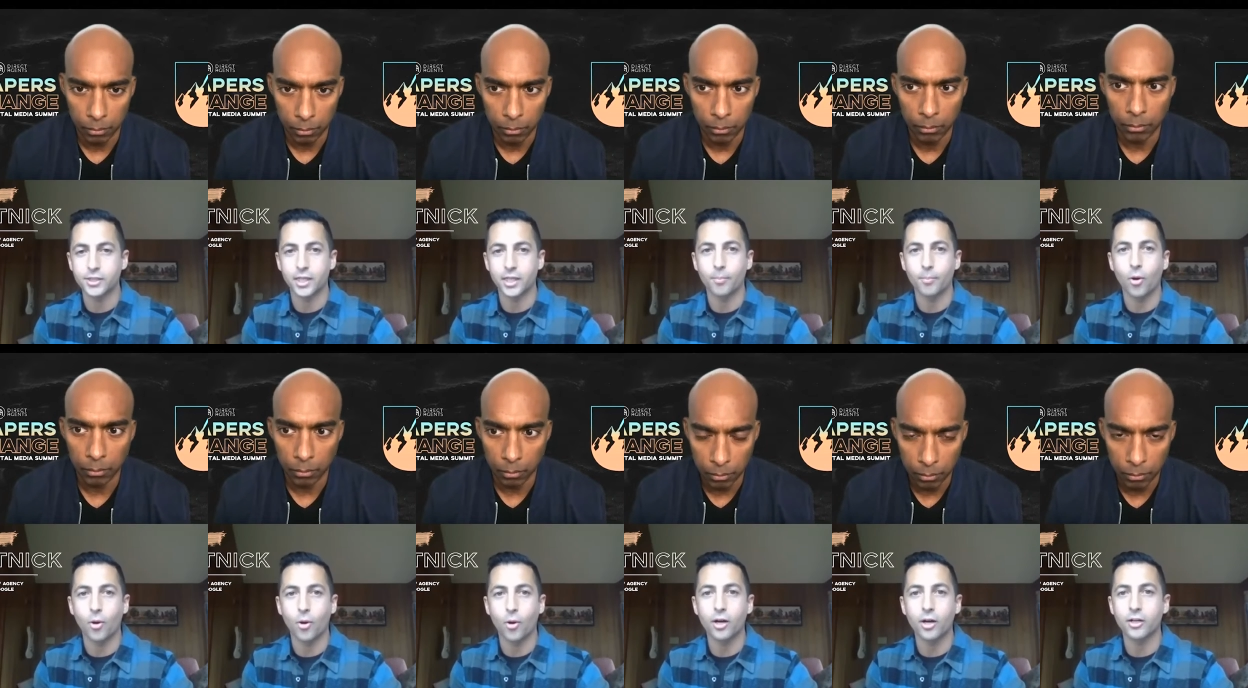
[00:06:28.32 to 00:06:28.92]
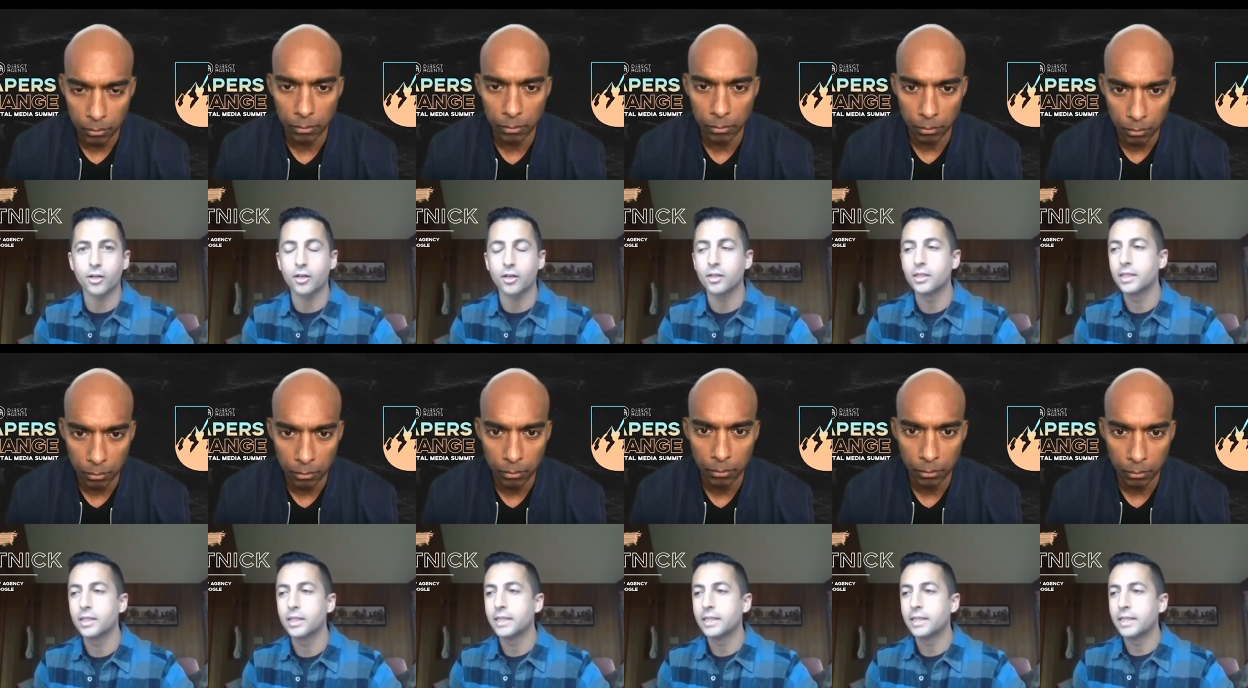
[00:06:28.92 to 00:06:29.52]
Speaker 1: and a partner.
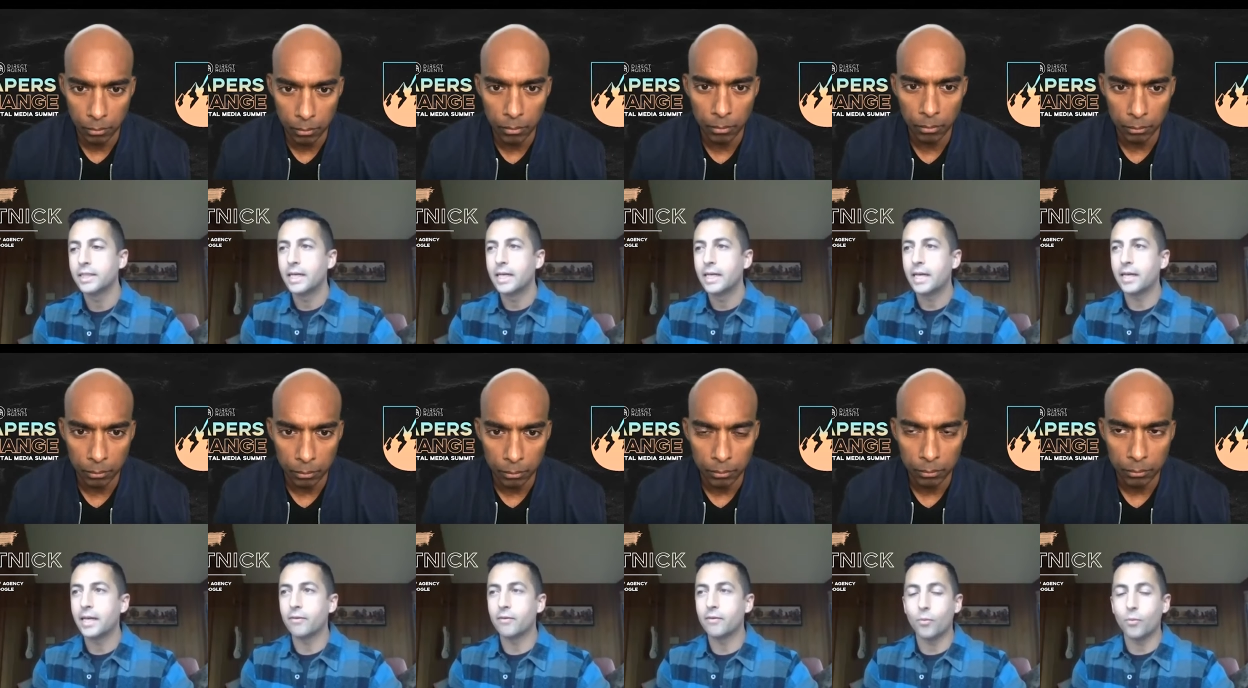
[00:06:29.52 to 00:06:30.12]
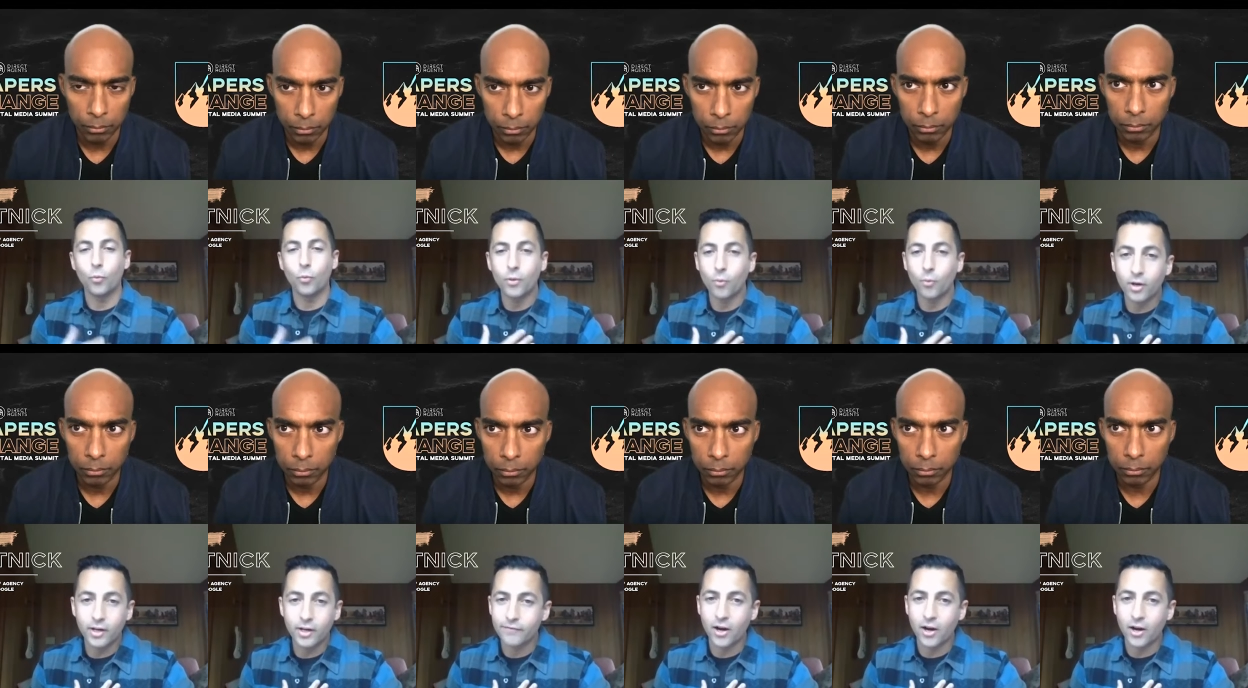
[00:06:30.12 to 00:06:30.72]
Uh, we,
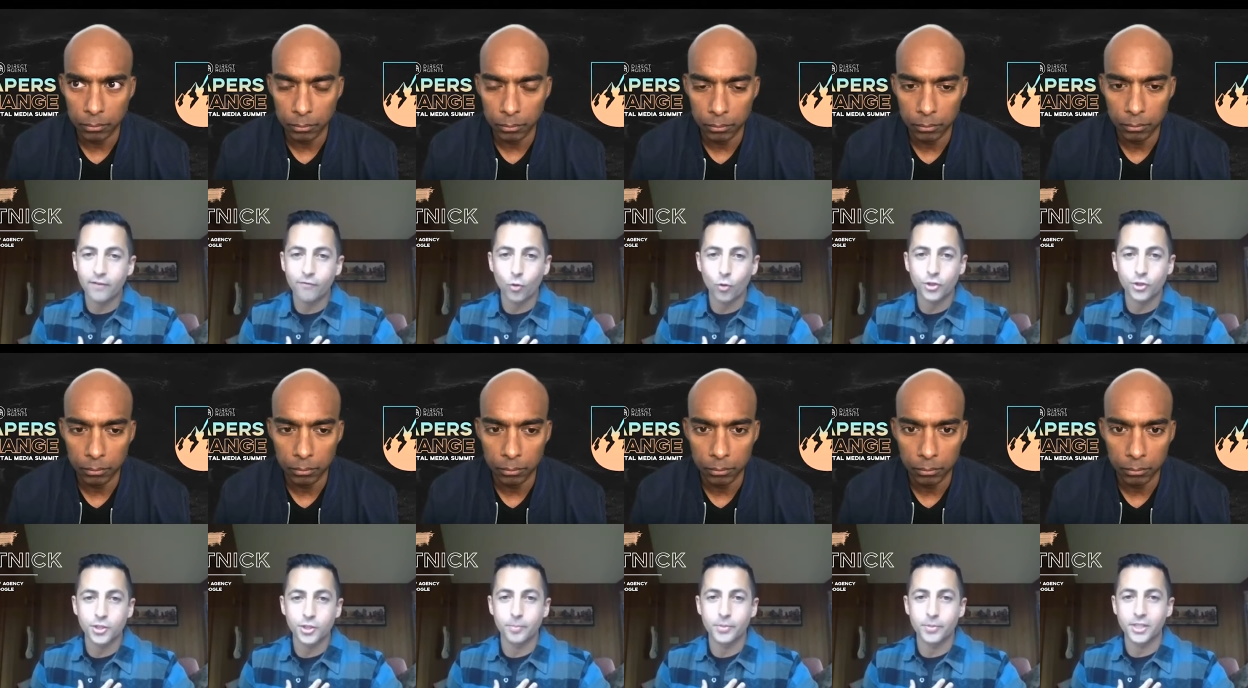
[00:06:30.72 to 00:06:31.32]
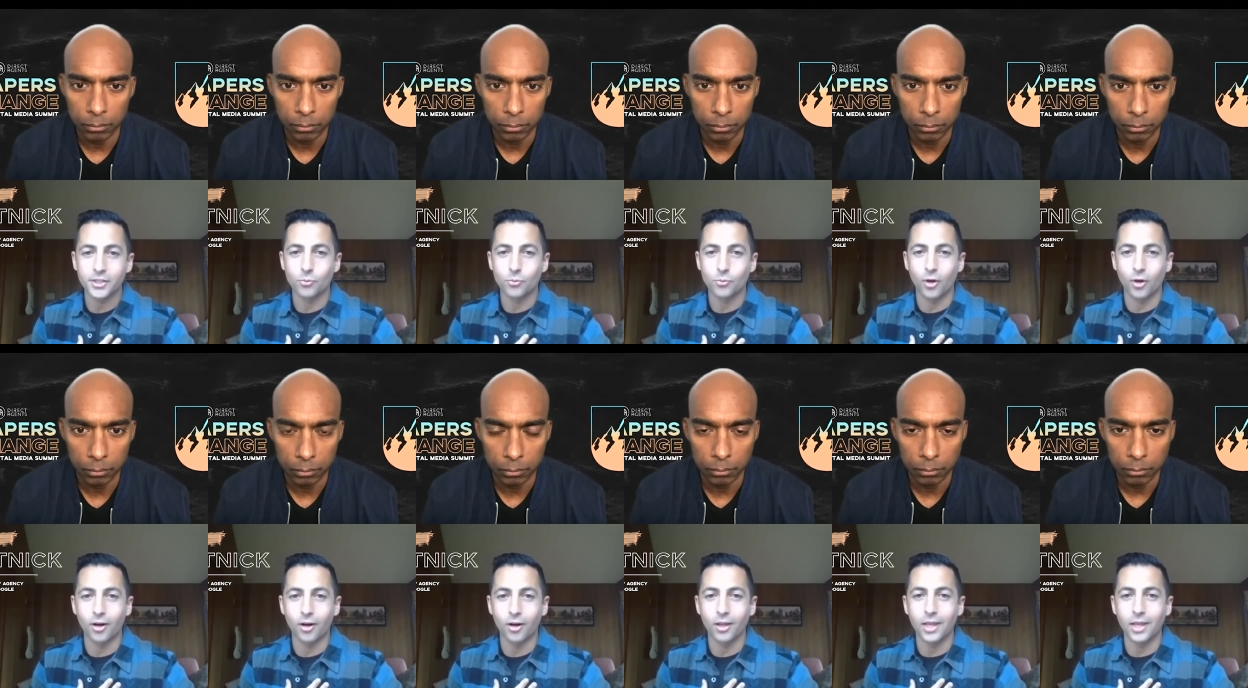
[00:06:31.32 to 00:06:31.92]
we're in a very fortunate position
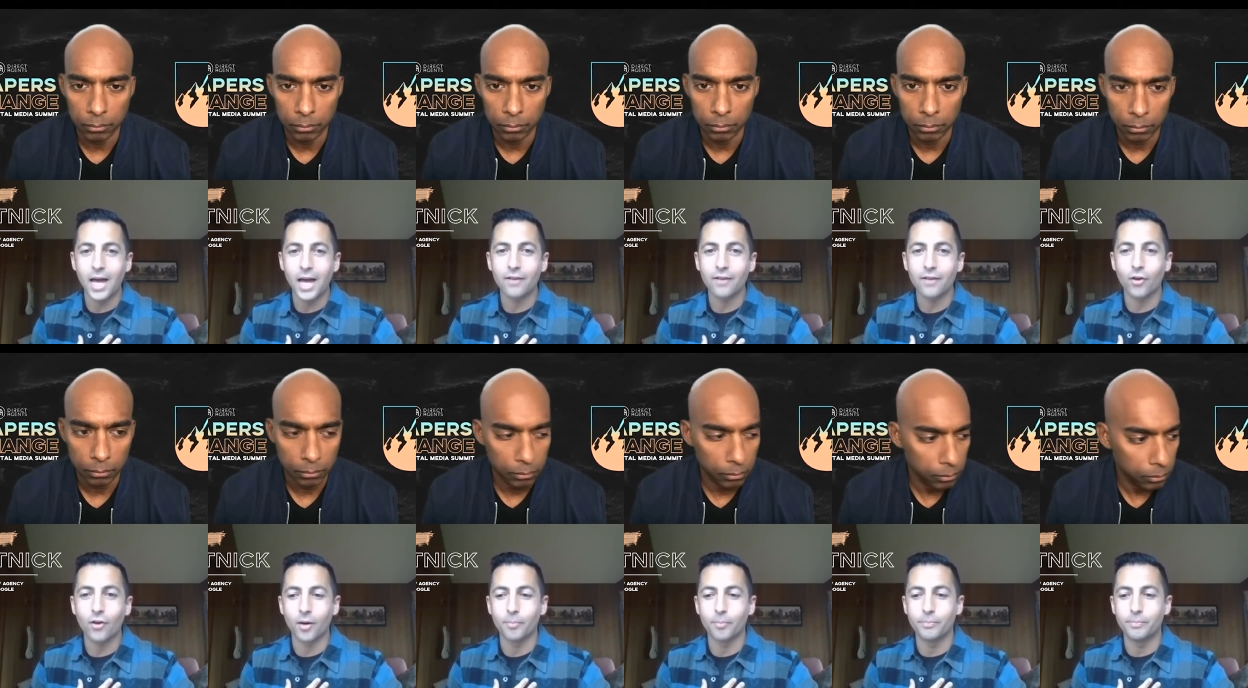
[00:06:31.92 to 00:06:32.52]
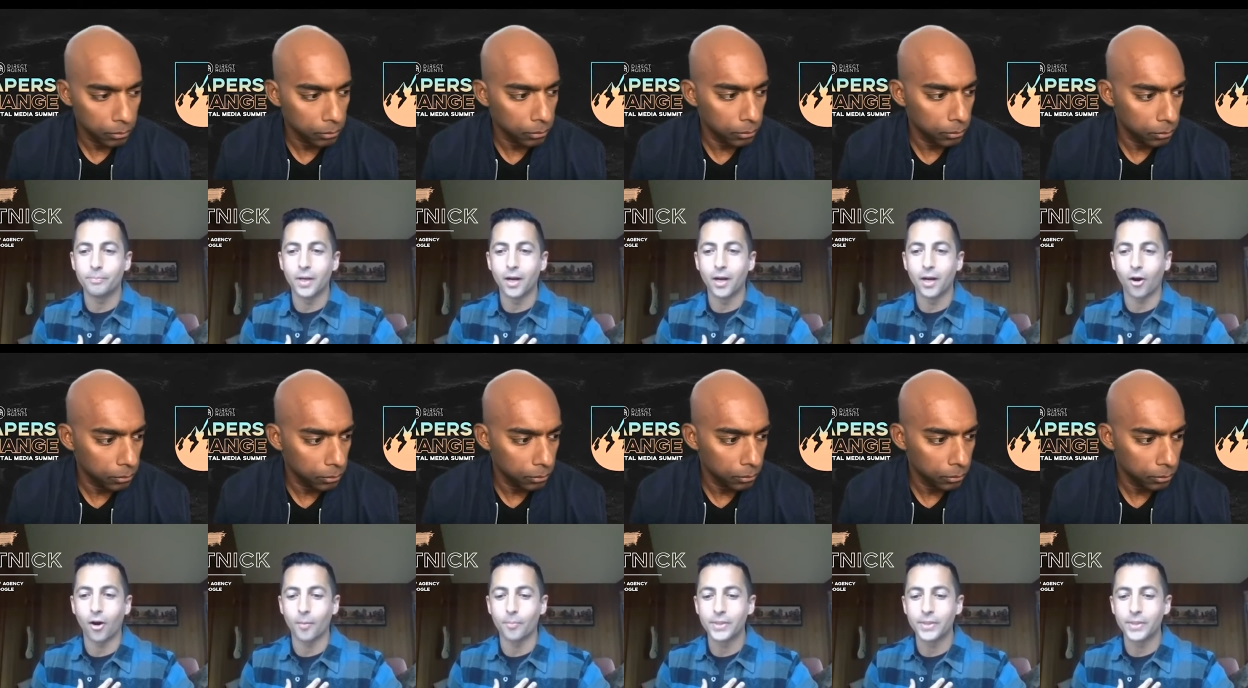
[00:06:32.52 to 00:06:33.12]
where a lot of our
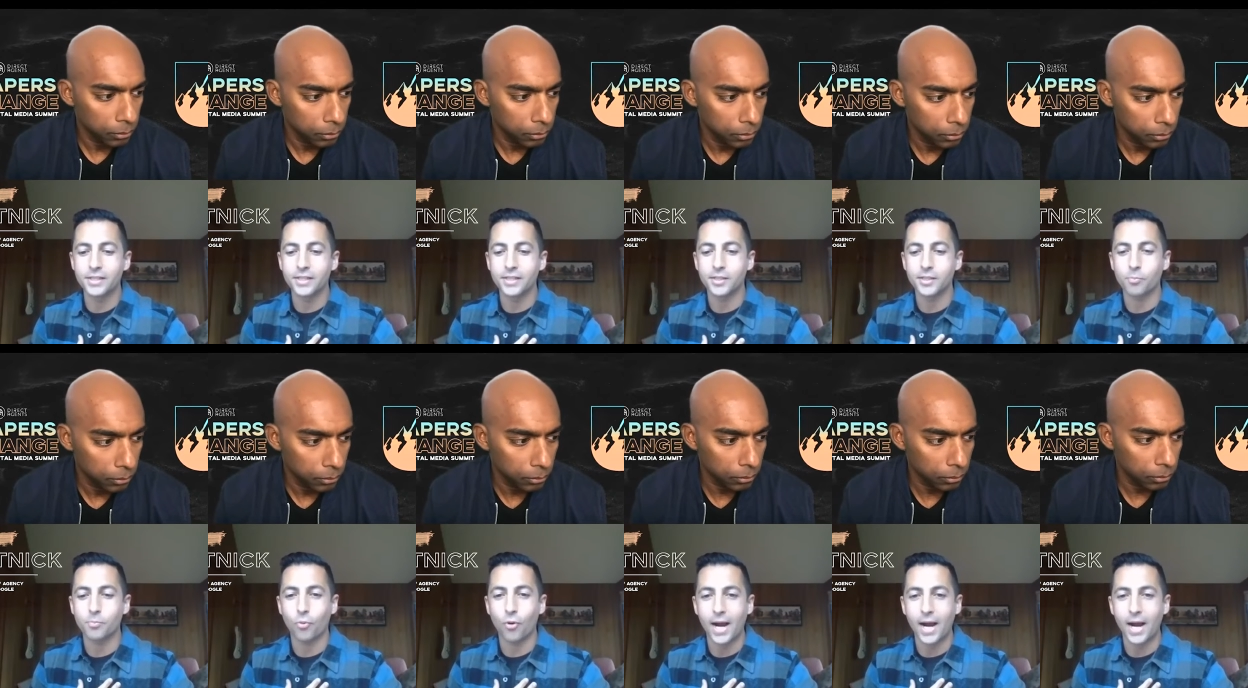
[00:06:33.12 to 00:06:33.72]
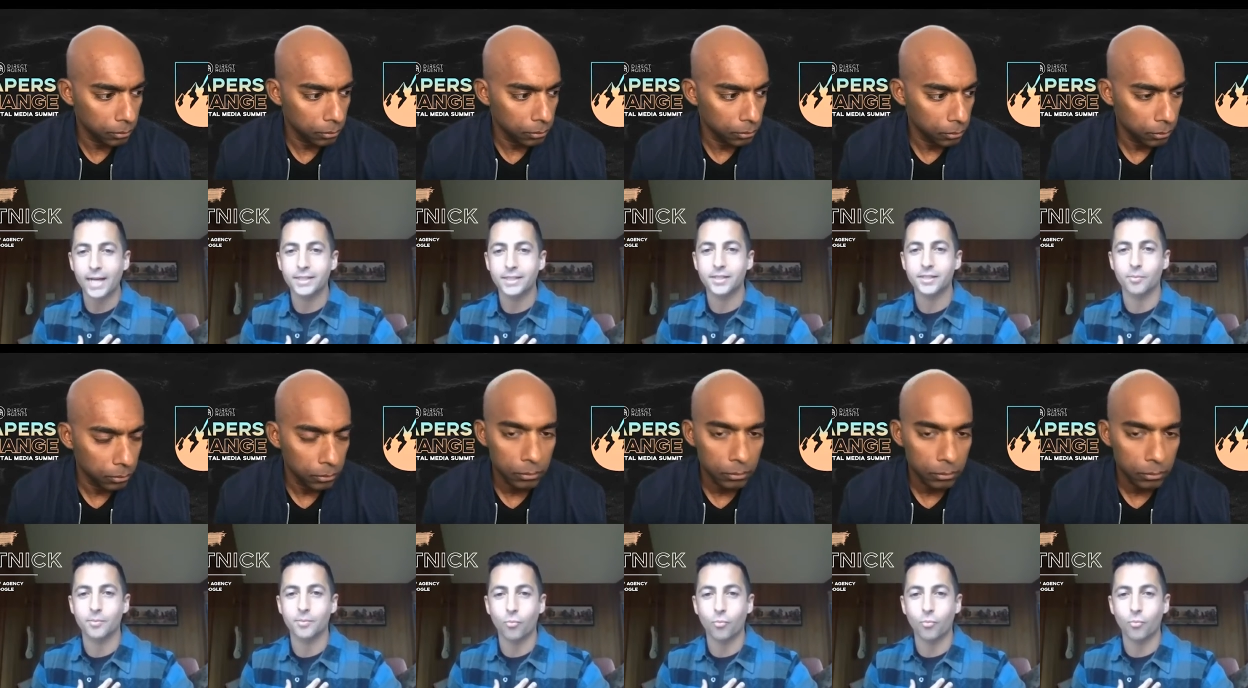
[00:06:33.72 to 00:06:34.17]
our business practice and